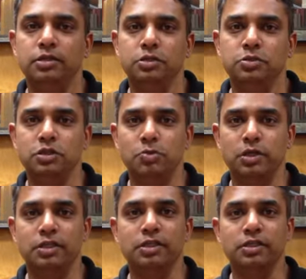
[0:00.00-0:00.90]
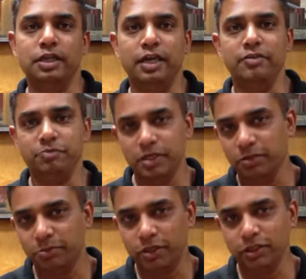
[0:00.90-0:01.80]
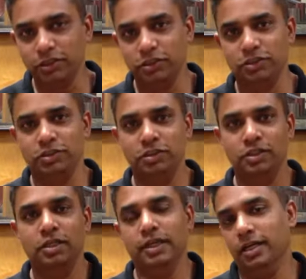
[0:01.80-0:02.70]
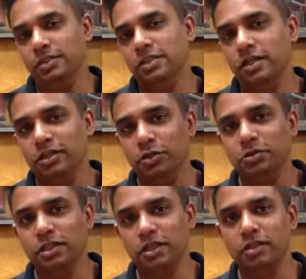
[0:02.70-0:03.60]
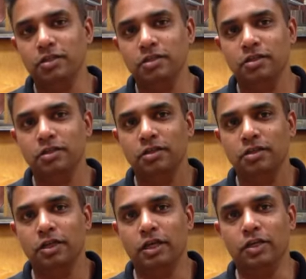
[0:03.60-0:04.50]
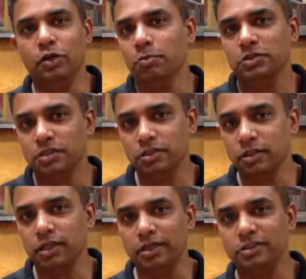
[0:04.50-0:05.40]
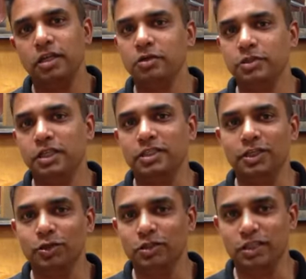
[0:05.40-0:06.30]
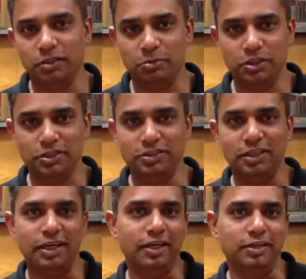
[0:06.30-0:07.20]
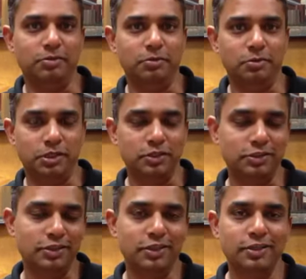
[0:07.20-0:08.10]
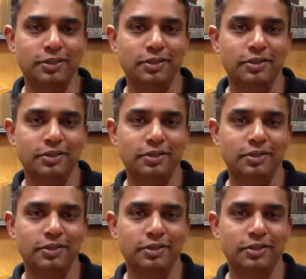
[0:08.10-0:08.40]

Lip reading: Someone gave me a brush and I started using it, and almost instantly I started rejecting all the other brushes I had, because